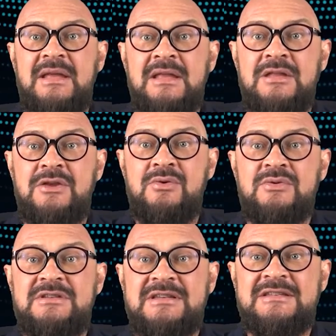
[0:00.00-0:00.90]

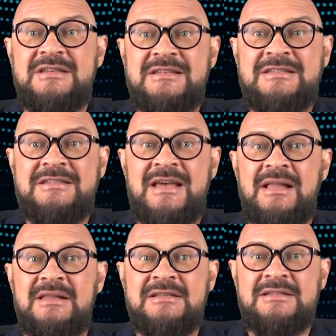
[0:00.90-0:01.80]
induces
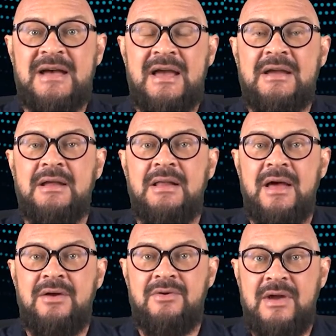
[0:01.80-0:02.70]
cell cycle
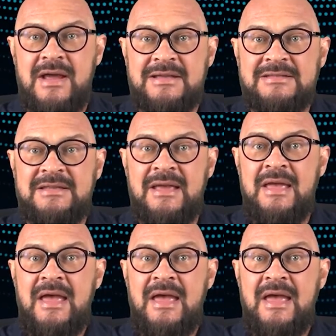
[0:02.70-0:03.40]
arrest